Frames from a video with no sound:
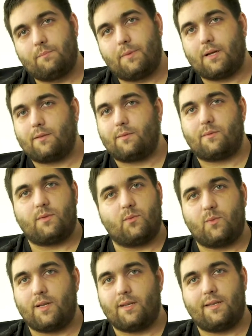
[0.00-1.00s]
but
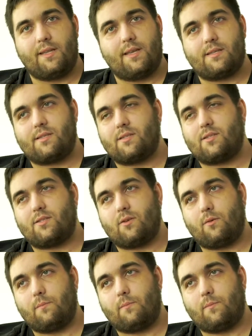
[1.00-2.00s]
when this
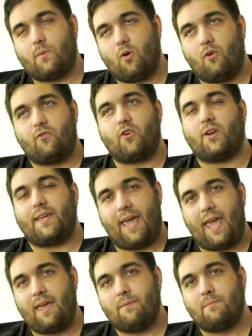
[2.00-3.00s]
offer
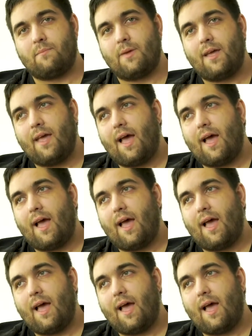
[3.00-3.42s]
came,